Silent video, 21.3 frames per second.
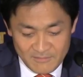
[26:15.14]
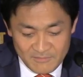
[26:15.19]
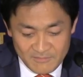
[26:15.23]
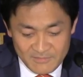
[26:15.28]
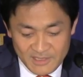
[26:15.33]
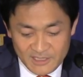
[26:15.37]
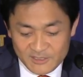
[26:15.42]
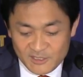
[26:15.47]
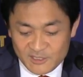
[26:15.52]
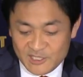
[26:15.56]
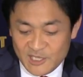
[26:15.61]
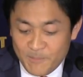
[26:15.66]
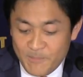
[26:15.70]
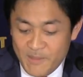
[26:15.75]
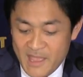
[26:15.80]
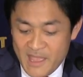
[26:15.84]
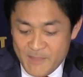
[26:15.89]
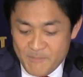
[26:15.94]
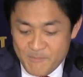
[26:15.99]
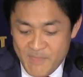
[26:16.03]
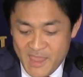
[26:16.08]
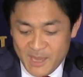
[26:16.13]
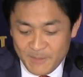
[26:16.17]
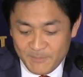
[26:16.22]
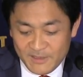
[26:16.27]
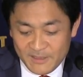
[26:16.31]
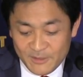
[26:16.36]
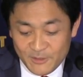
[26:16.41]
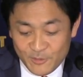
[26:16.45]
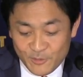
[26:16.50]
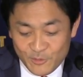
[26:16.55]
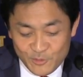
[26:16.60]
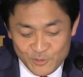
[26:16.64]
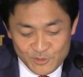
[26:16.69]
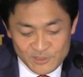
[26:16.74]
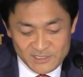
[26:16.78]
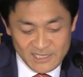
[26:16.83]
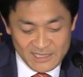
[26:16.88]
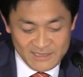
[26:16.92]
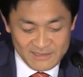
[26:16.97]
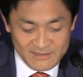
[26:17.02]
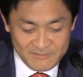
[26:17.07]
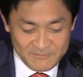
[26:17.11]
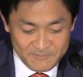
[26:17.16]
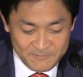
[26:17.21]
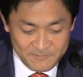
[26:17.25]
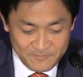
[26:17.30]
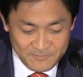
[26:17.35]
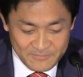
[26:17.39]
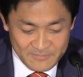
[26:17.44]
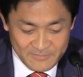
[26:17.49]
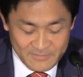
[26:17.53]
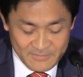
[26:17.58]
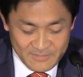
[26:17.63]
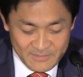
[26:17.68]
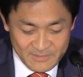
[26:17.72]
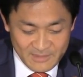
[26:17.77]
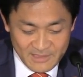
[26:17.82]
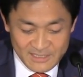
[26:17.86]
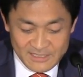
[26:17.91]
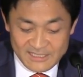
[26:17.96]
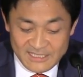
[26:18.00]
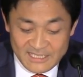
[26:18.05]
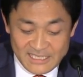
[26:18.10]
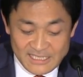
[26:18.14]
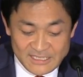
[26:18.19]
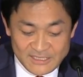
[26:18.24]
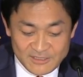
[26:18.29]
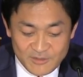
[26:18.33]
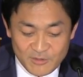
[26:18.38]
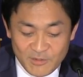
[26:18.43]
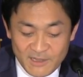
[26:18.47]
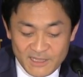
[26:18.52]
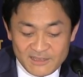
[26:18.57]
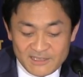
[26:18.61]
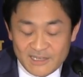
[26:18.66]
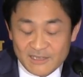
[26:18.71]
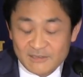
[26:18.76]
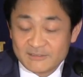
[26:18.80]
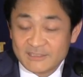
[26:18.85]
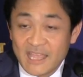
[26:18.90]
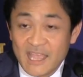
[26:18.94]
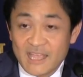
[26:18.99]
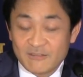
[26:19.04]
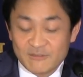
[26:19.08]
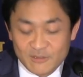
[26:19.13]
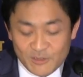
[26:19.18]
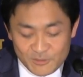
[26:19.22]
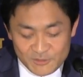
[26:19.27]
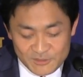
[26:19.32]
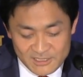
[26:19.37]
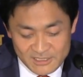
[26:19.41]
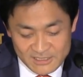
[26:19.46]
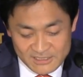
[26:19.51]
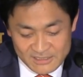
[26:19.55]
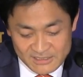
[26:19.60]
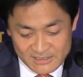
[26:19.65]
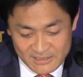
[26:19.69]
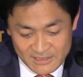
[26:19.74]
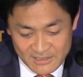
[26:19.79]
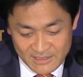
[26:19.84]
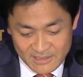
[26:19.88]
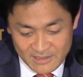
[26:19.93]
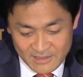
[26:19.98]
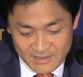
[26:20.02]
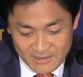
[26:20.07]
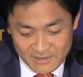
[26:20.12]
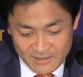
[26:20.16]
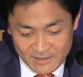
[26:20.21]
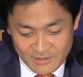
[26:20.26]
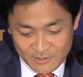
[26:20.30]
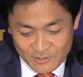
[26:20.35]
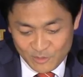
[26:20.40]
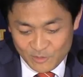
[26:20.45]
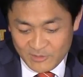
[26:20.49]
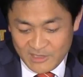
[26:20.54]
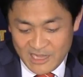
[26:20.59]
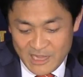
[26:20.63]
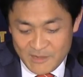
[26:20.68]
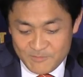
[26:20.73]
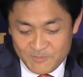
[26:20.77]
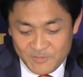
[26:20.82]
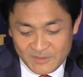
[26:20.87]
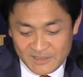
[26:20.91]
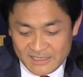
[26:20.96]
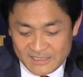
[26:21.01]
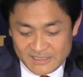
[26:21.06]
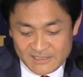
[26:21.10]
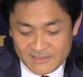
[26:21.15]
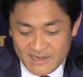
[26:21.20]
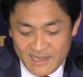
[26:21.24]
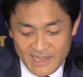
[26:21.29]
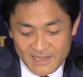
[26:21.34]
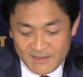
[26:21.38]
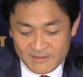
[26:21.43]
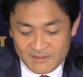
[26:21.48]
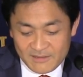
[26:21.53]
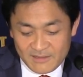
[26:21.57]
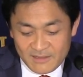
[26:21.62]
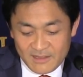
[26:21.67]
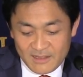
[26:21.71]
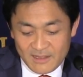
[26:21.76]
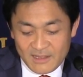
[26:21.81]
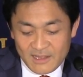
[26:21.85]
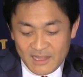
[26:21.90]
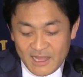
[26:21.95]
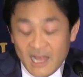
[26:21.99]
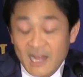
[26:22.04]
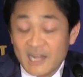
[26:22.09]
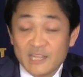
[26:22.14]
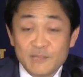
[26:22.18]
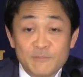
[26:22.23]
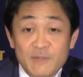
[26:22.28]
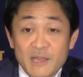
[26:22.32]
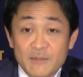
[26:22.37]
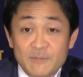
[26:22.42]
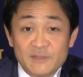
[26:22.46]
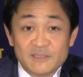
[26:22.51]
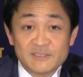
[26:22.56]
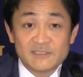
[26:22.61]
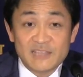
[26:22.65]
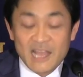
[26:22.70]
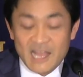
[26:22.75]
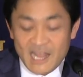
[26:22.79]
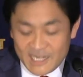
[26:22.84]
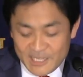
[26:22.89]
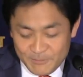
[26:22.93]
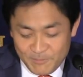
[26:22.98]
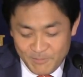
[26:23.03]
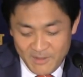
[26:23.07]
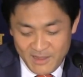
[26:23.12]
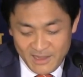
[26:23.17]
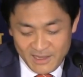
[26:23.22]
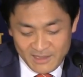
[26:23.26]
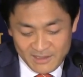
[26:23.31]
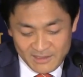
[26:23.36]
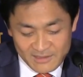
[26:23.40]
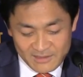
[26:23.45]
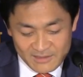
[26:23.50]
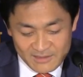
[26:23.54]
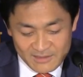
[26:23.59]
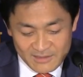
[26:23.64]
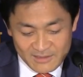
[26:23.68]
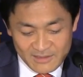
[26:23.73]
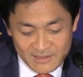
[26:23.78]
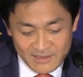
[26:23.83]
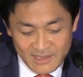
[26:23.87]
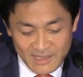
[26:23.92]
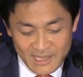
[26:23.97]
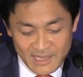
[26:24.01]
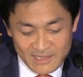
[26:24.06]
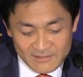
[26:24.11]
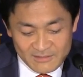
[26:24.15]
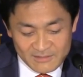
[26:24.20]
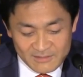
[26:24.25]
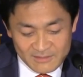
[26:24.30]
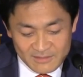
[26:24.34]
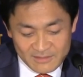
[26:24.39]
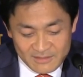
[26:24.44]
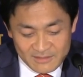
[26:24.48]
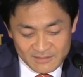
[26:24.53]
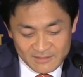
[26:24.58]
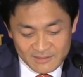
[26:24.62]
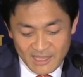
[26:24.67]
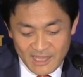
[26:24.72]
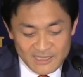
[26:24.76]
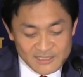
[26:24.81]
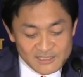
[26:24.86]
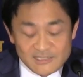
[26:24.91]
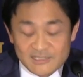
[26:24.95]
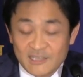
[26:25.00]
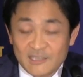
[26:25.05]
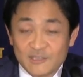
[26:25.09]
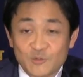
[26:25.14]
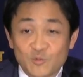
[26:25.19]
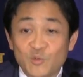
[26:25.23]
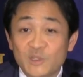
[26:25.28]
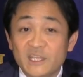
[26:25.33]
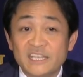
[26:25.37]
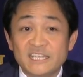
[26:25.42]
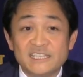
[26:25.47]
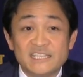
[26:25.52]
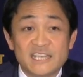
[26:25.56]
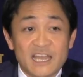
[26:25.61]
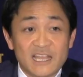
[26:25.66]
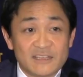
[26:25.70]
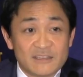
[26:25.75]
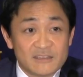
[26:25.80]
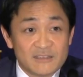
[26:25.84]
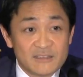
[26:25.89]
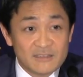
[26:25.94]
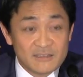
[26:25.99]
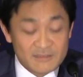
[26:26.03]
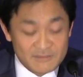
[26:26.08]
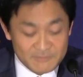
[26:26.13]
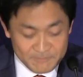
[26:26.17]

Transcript: that Japan may be losing in these critical technologies to companies like Alibaba's Alipay and Tencent WeChat.